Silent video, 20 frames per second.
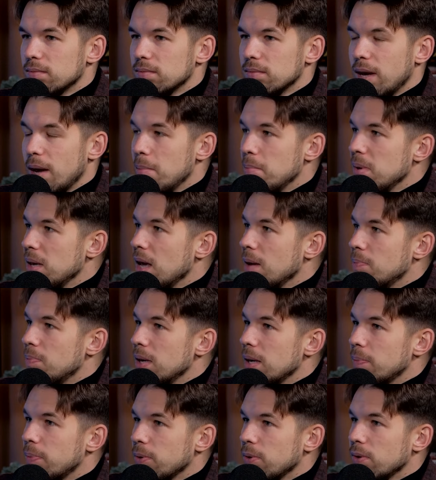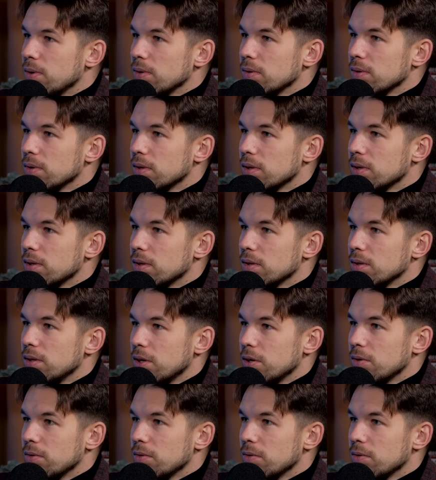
NBA people